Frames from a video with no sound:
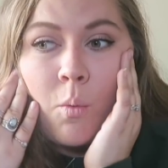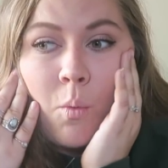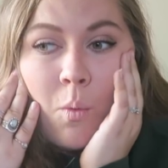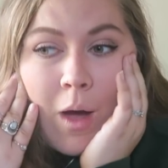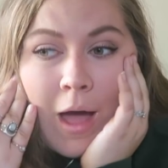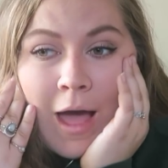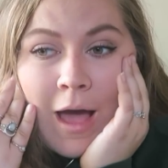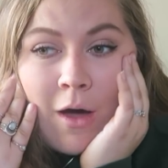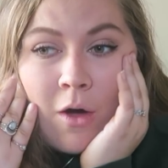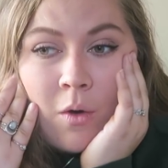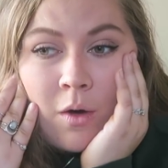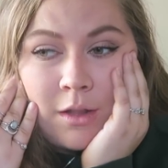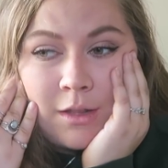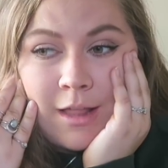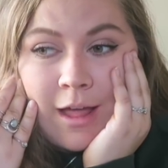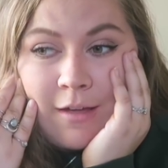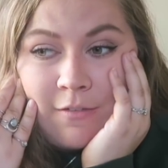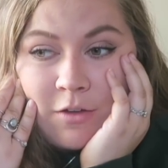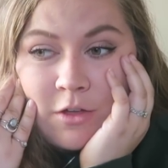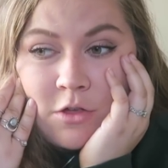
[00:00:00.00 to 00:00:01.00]
wow,
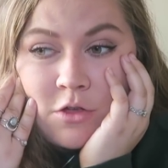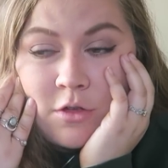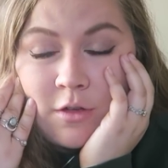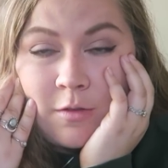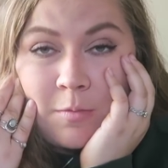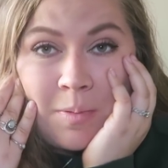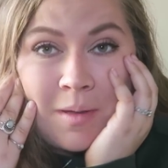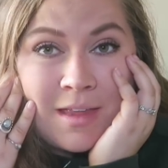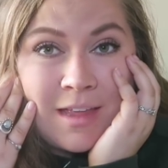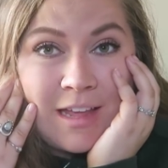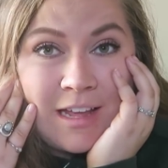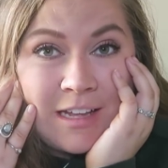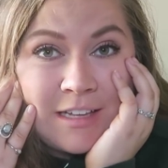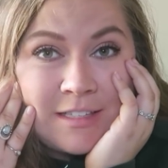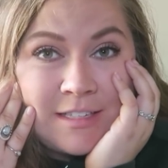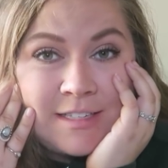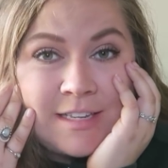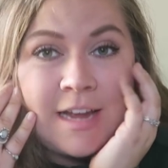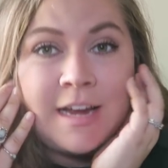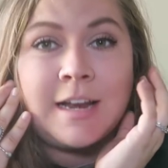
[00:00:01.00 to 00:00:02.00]
life has just been
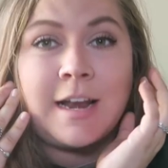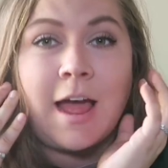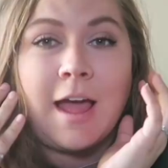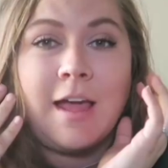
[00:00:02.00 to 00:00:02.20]
insane.